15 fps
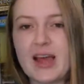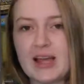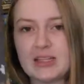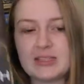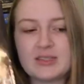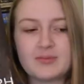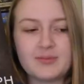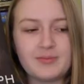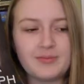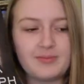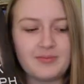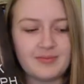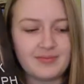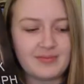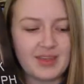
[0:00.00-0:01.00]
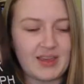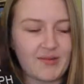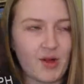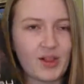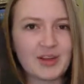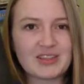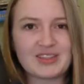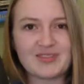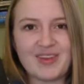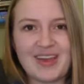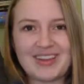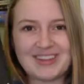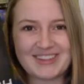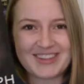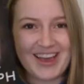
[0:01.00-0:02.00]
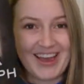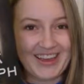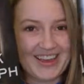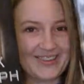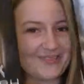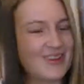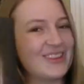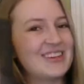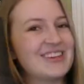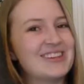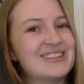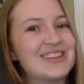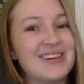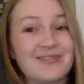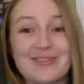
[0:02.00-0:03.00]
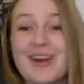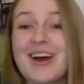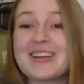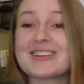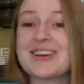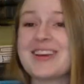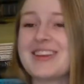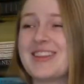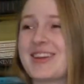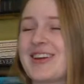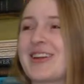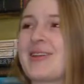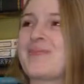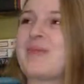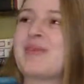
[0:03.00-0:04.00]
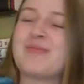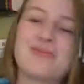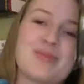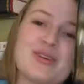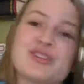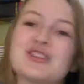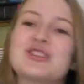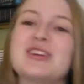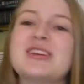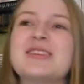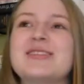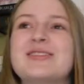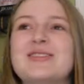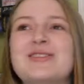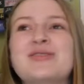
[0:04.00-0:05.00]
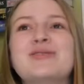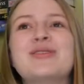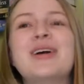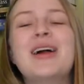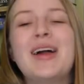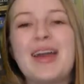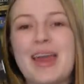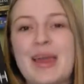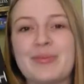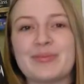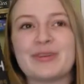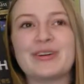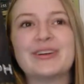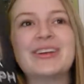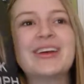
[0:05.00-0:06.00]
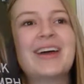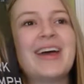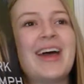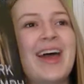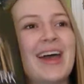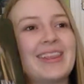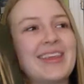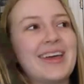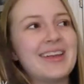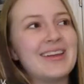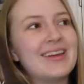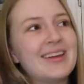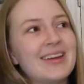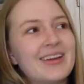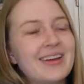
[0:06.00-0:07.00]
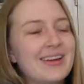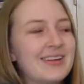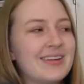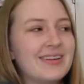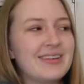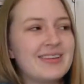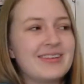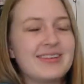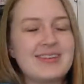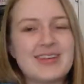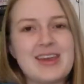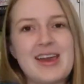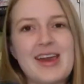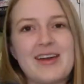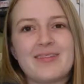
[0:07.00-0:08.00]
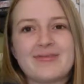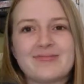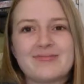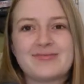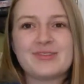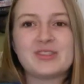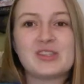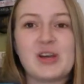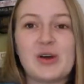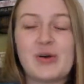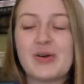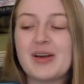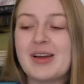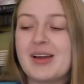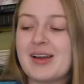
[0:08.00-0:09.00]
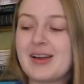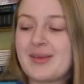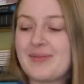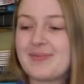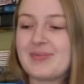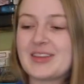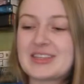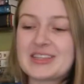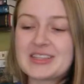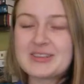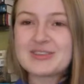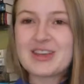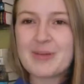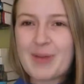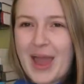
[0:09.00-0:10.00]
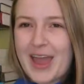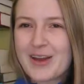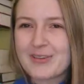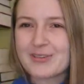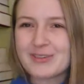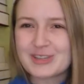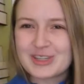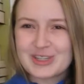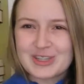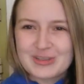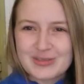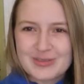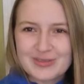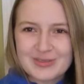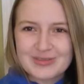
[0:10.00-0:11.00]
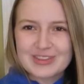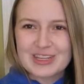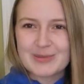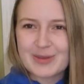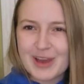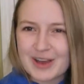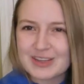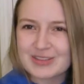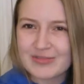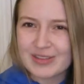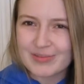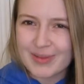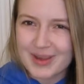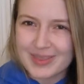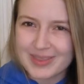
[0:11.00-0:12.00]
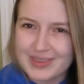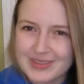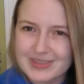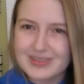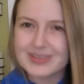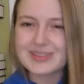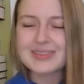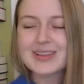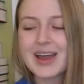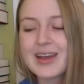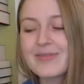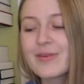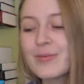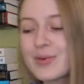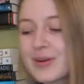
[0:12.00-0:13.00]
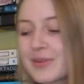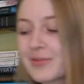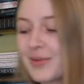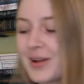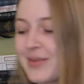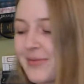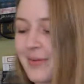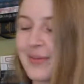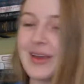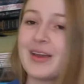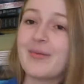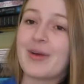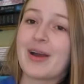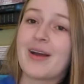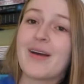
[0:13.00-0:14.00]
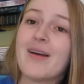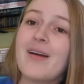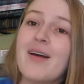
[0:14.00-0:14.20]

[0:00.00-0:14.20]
as if all else fails, I can read these. If not, they're gonna be pushed into April, and then, yeah. So, this is usually, I don't usually do TBRs for the month, so this is kind of a weird one for me, where